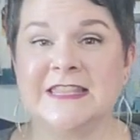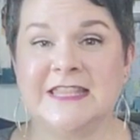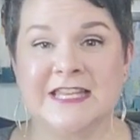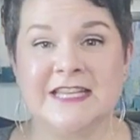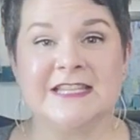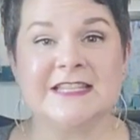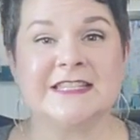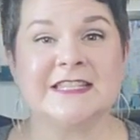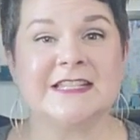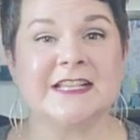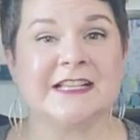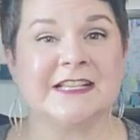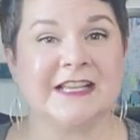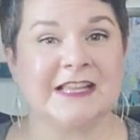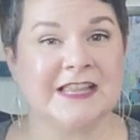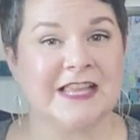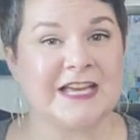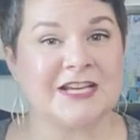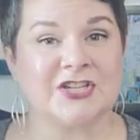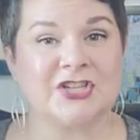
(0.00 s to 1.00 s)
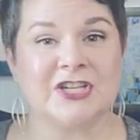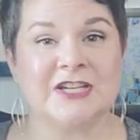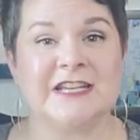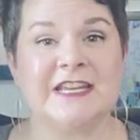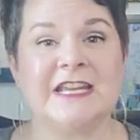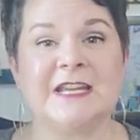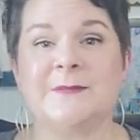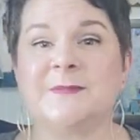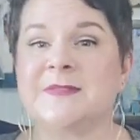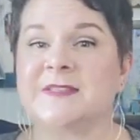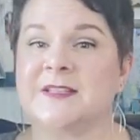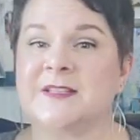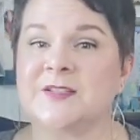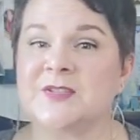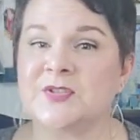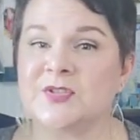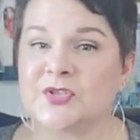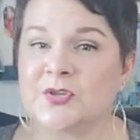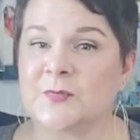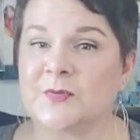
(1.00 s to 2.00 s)
this collection keeps
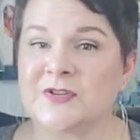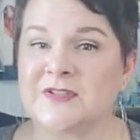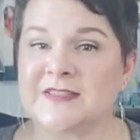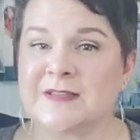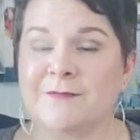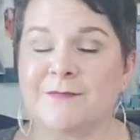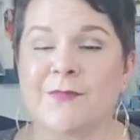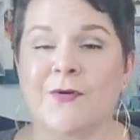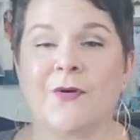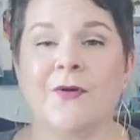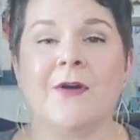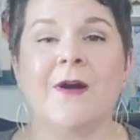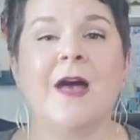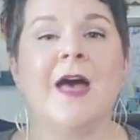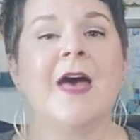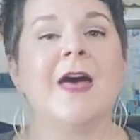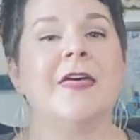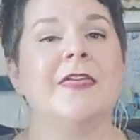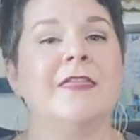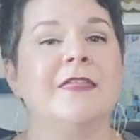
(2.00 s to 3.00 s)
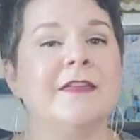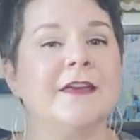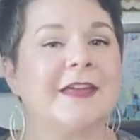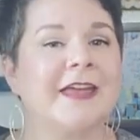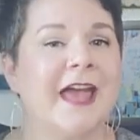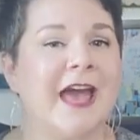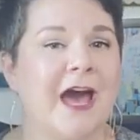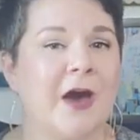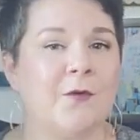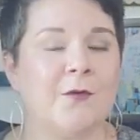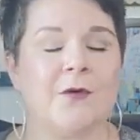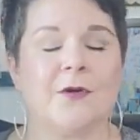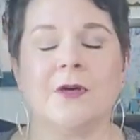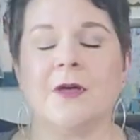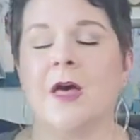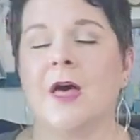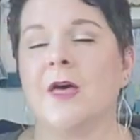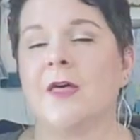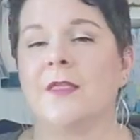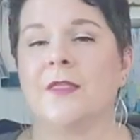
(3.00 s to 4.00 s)
it super simple. The
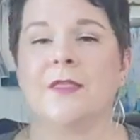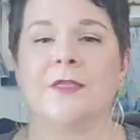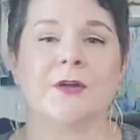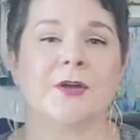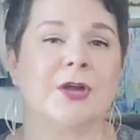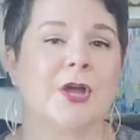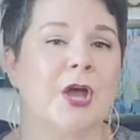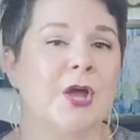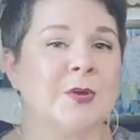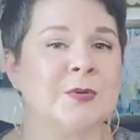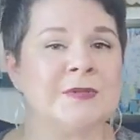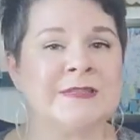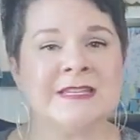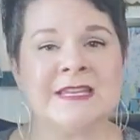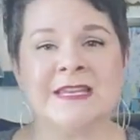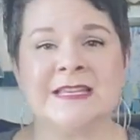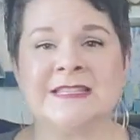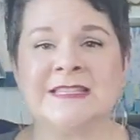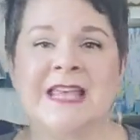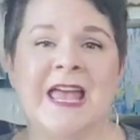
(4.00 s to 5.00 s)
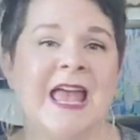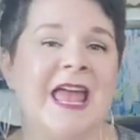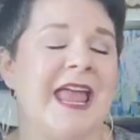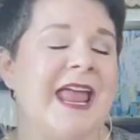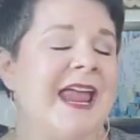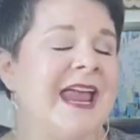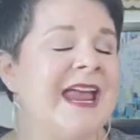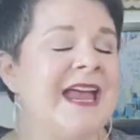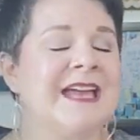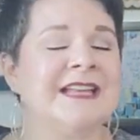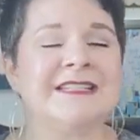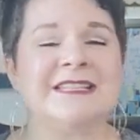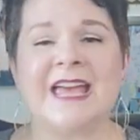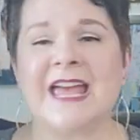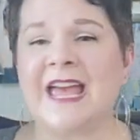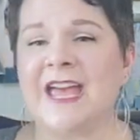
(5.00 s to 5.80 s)
cowl, the cozies, and